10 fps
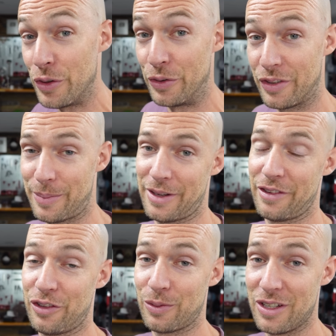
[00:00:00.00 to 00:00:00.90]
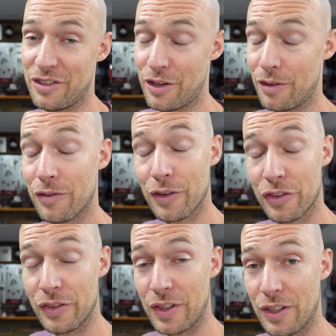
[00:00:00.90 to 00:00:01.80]
news about this race though.
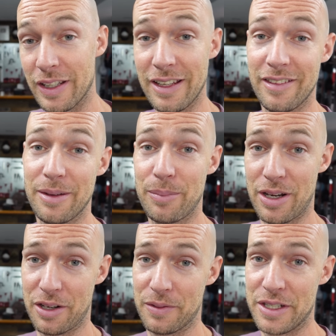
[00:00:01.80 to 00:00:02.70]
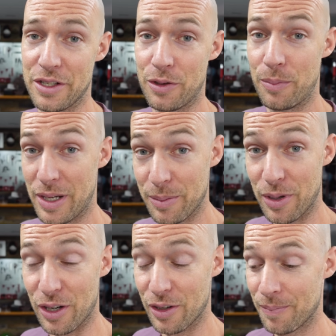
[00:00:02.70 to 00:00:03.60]
First of all, it is at Pajarito Bike
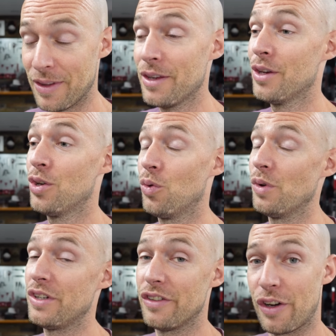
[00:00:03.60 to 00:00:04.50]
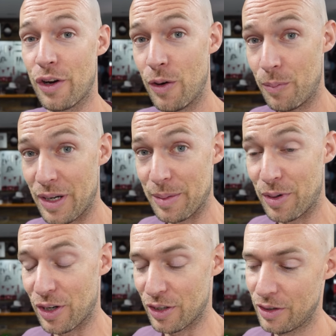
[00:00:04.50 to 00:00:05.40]
Park, which is our home bike
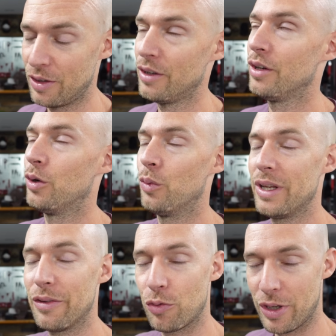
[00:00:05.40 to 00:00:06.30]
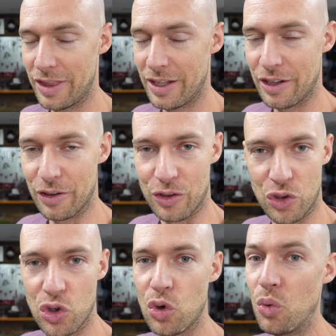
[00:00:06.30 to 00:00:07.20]
park. We have ridden there
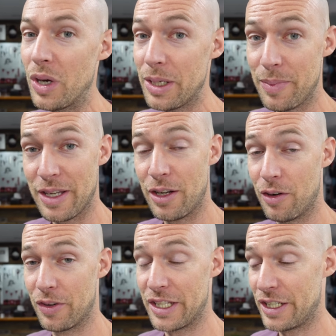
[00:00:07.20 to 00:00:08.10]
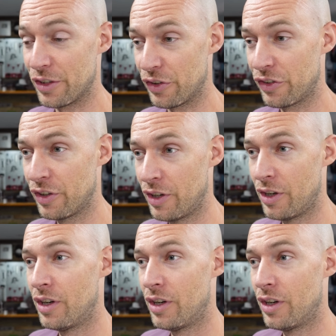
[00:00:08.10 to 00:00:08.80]
quite a bit over the years,